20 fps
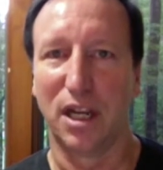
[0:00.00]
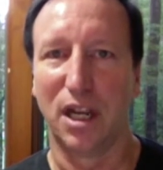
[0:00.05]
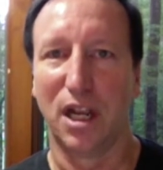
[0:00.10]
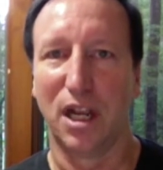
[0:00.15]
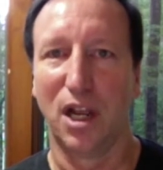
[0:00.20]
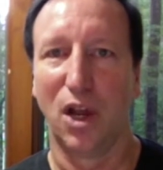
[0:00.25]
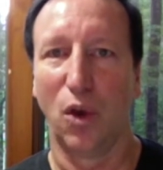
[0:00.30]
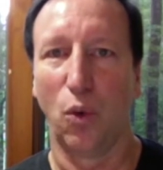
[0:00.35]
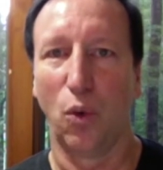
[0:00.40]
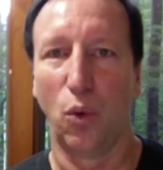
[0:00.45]

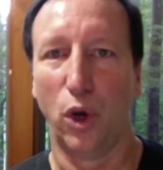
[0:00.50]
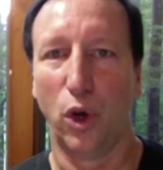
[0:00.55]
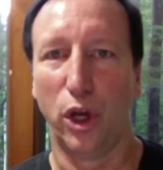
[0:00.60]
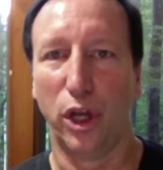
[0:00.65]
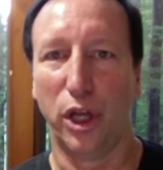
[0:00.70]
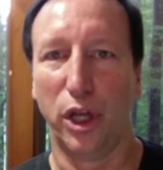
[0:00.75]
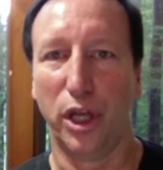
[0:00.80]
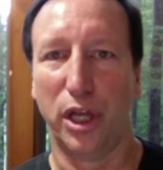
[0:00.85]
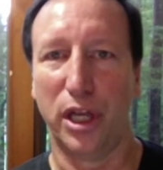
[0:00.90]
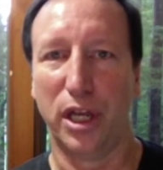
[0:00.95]

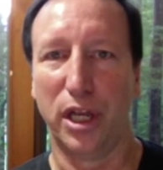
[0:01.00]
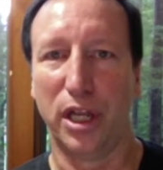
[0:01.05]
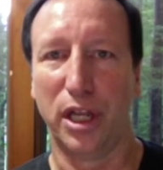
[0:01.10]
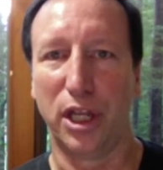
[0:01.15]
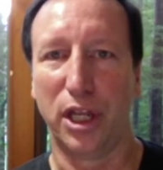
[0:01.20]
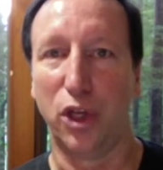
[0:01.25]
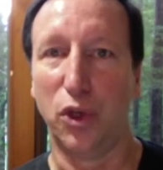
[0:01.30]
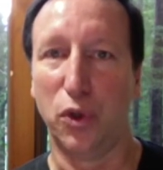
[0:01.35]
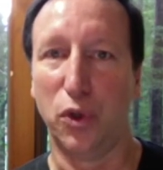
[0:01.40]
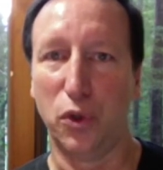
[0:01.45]
would
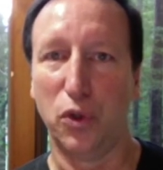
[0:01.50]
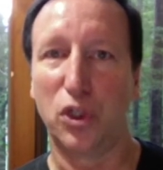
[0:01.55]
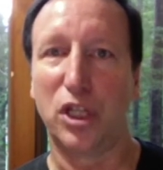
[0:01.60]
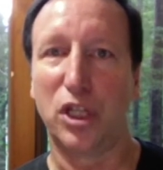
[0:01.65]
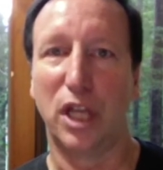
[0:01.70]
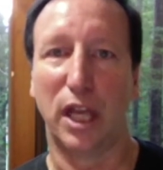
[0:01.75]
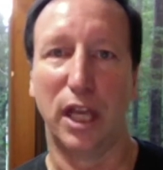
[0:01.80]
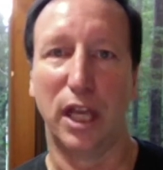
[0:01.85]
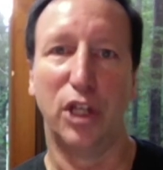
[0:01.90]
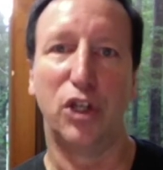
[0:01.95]
use the
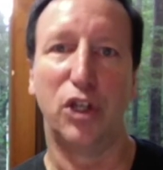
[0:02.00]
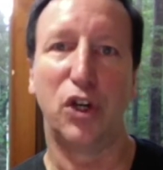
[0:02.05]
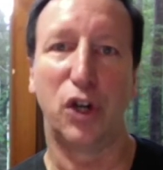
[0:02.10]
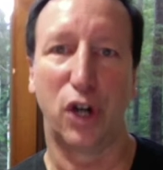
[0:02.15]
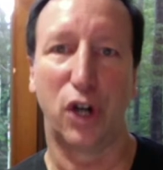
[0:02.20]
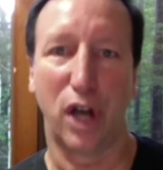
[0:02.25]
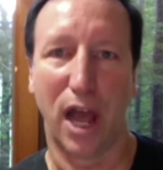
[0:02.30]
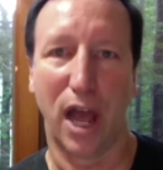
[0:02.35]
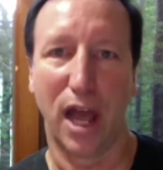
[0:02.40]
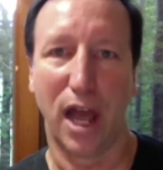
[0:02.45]

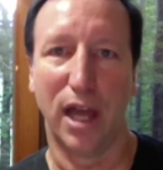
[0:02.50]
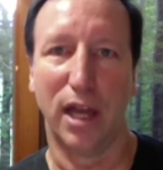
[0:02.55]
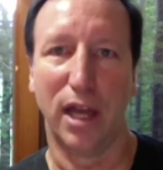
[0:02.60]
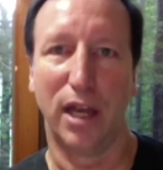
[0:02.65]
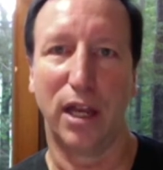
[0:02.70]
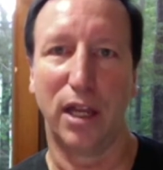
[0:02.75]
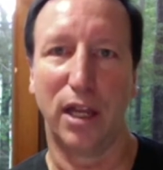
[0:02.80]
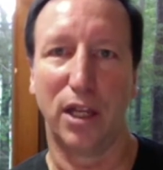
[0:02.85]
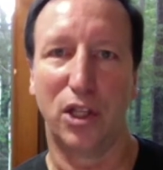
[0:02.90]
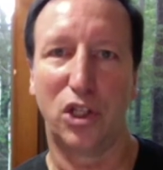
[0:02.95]
internet
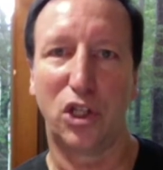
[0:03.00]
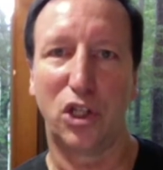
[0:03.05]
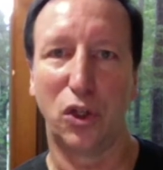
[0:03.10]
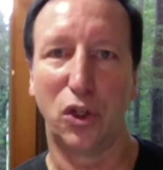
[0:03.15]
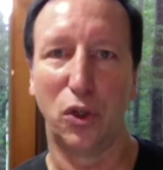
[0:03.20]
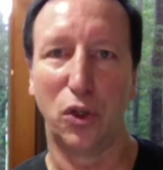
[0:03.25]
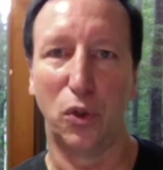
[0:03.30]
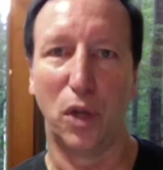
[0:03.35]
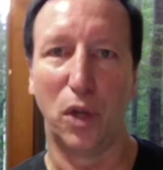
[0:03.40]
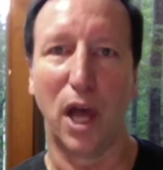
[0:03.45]
to
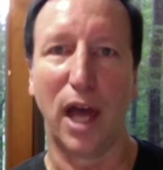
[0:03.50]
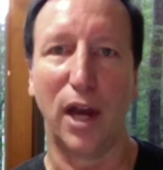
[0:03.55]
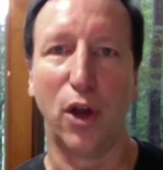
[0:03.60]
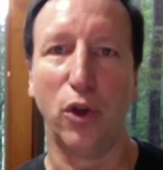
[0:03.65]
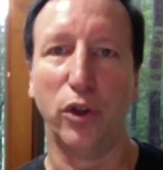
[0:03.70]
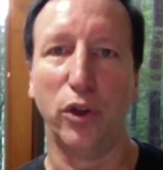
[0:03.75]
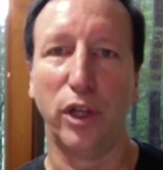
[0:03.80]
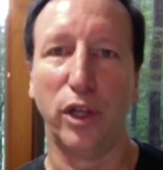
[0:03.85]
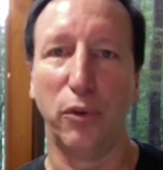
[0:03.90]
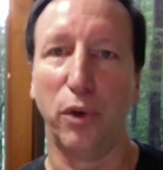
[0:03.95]
not
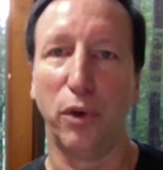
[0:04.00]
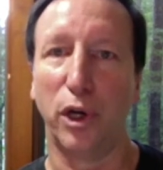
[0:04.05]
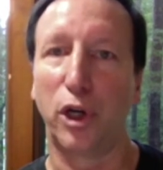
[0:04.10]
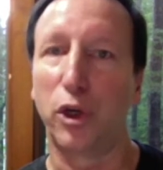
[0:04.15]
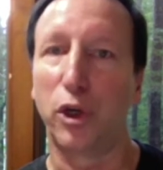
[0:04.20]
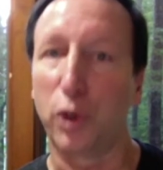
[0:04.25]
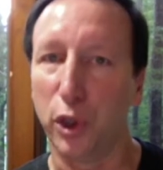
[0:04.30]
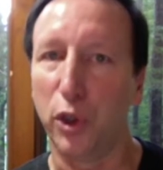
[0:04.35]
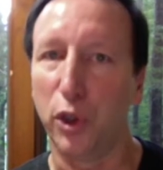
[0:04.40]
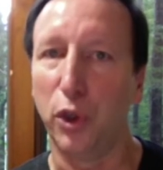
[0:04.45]
only
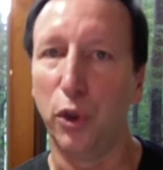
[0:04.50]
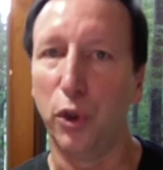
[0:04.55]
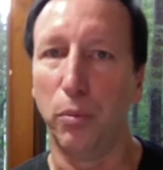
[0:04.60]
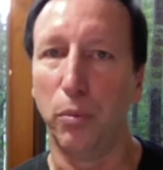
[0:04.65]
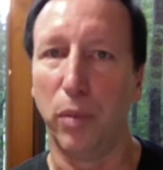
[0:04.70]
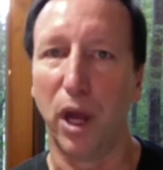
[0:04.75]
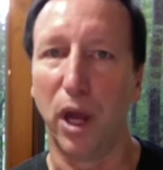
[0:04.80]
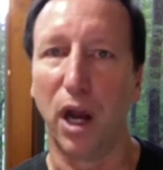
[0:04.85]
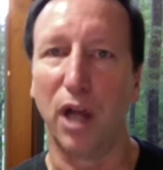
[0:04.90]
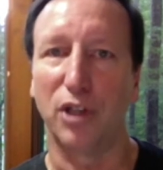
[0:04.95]
recruit, but
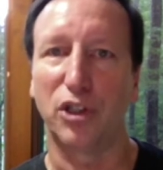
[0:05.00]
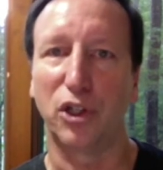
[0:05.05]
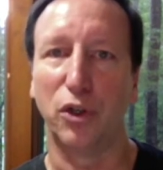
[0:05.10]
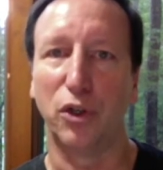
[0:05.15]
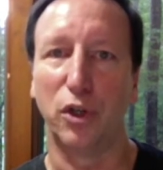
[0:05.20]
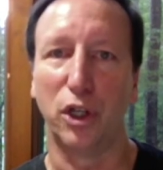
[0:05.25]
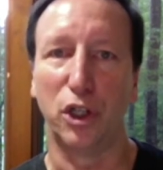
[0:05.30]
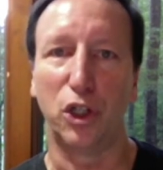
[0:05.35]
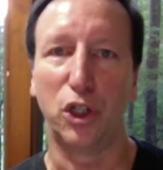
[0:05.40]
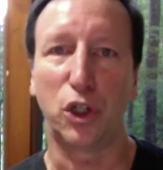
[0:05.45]
also to
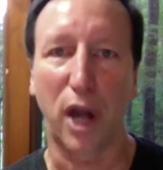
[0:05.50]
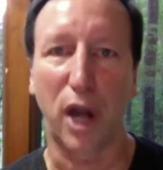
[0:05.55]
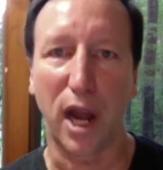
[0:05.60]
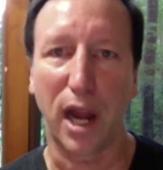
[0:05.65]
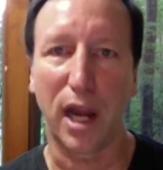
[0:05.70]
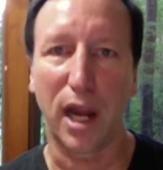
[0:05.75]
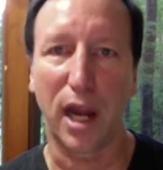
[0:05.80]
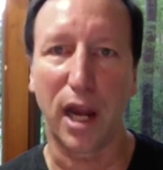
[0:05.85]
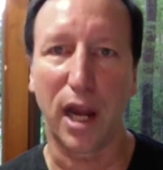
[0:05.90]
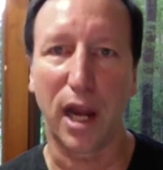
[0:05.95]

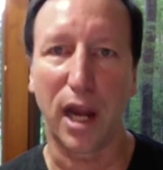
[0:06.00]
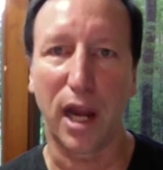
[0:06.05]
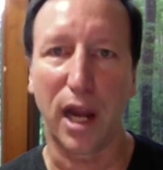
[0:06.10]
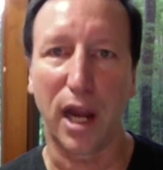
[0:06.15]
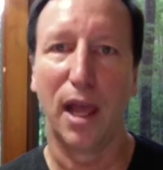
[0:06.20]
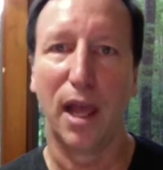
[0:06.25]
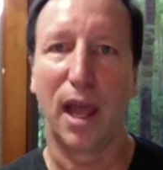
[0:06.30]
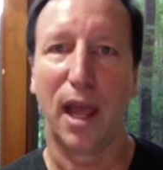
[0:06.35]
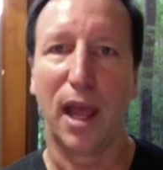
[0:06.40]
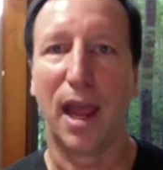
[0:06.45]
train,
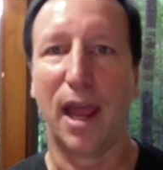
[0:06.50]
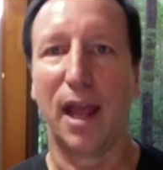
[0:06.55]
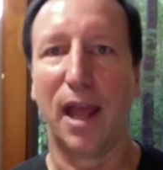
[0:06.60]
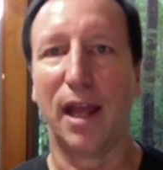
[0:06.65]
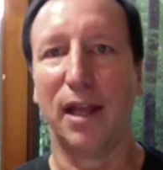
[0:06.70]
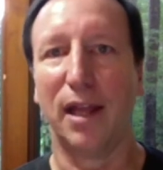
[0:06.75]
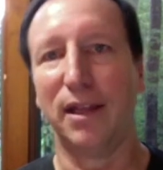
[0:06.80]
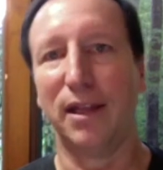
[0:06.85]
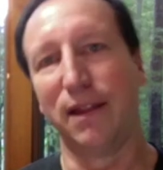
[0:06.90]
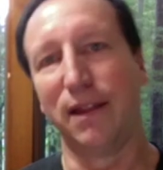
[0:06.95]
and
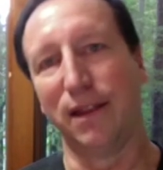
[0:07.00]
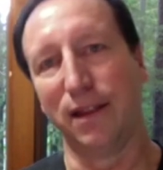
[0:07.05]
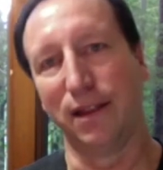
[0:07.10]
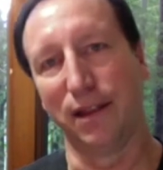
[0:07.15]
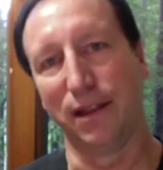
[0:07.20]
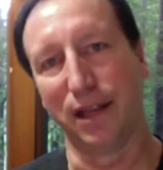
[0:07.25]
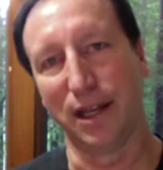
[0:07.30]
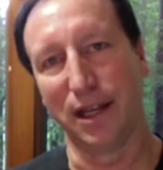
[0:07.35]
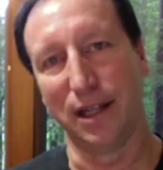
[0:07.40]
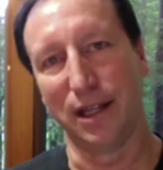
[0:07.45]

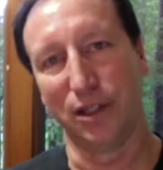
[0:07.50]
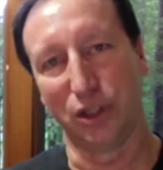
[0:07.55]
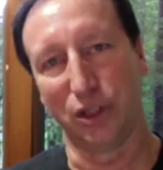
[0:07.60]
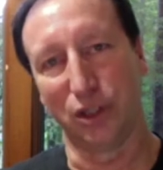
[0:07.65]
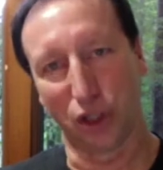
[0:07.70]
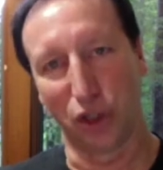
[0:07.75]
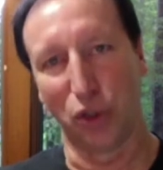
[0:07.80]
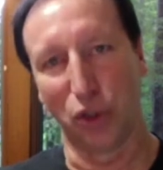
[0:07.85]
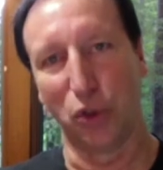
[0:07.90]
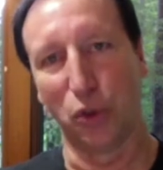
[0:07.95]
then
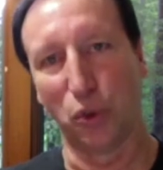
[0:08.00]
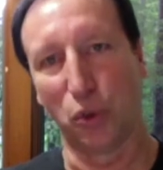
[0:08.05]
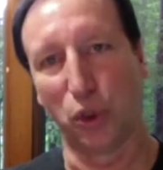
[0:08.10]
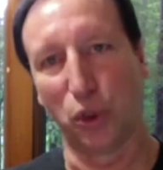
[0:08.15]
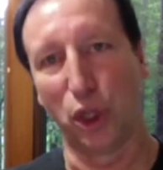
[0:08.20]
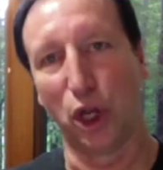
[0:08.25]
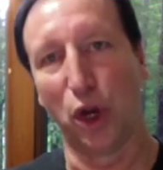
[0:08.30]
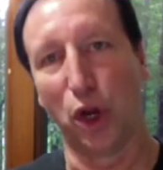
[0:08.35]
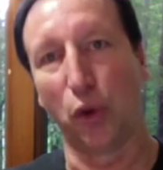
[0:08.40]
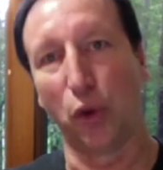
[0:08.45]
to, you
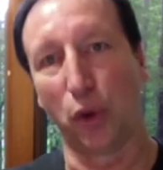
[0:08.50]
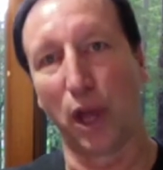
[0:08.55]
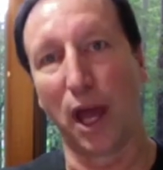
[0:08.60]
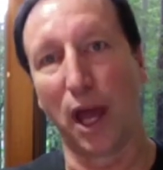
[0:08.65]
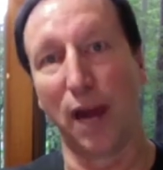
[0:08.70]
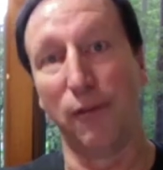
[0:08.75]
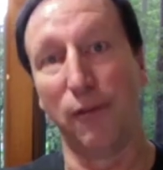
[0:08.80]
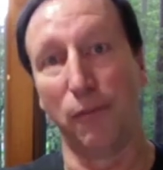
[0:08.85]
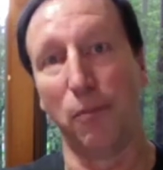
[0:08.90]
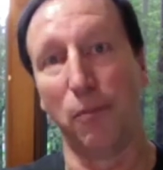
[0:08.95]
know, kind of
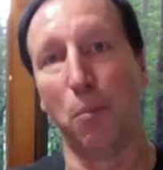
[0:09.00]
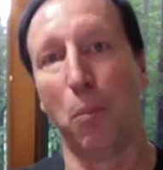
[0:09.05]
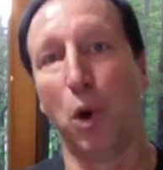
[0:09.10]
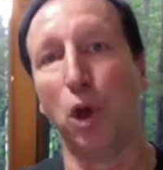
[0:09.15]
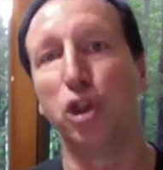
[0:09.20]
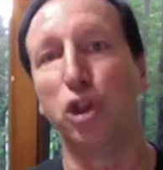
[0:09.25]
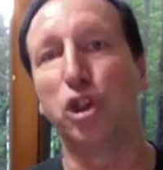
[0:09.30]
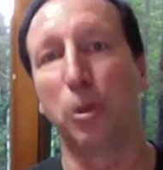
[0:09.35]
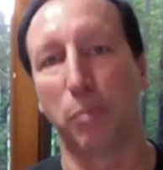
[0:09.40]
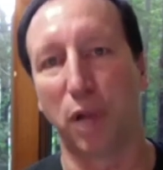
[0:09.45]

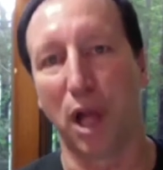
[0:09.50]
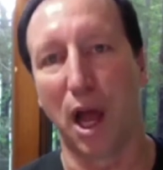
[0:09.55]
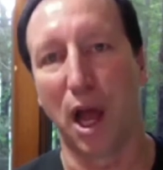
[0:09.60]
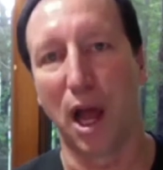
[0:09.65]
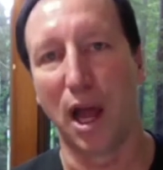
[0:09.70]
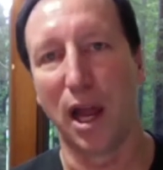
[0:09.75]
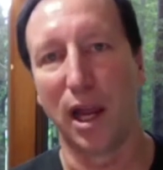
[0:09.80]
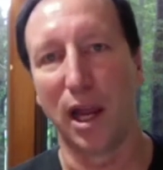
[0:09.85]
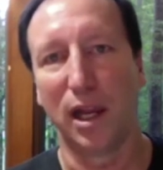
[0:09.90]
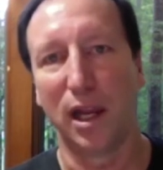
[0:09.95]
multiply
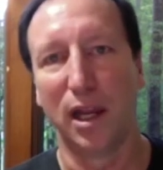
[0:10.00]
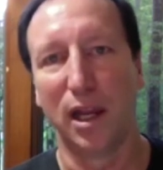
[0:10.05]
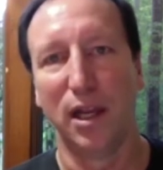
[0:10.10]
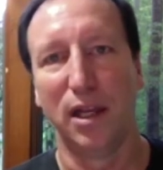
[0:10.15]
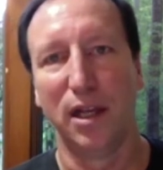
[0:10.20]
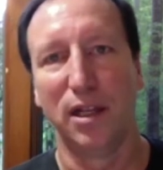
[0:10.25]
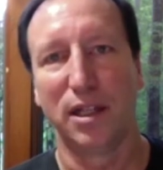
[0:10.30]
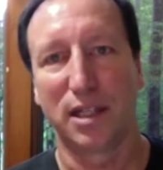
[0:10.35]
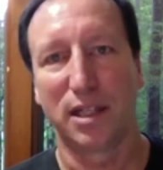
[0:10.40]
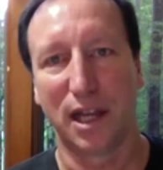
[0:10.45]

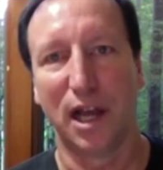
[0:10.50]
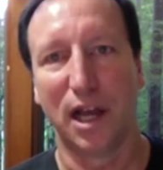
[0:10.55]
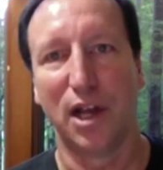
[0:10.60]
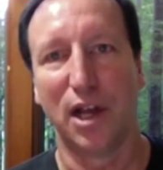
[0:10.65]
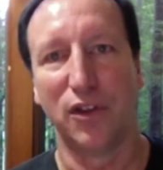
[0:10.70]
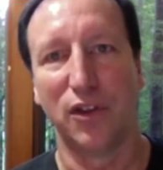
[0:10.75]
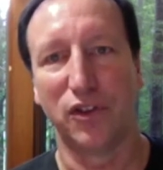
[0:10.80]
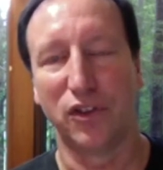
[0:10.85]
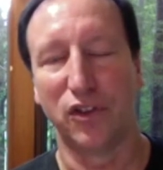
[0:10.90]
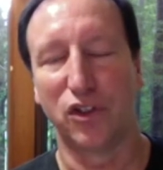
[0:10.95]
cells
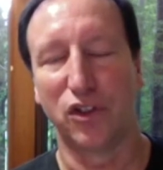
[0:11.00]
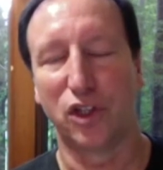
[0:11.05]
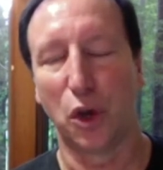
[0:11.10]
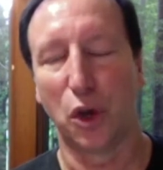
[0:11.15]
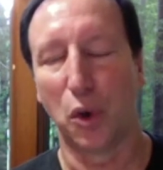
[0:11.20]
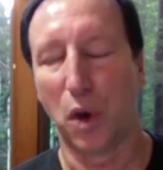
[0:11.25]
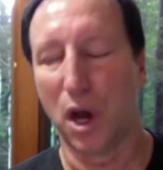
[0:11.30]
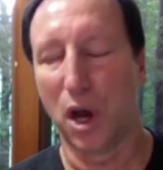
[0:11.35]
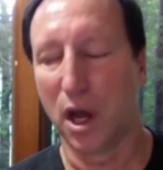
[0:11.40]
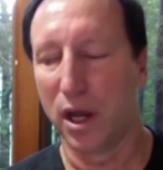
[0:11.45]
and so on.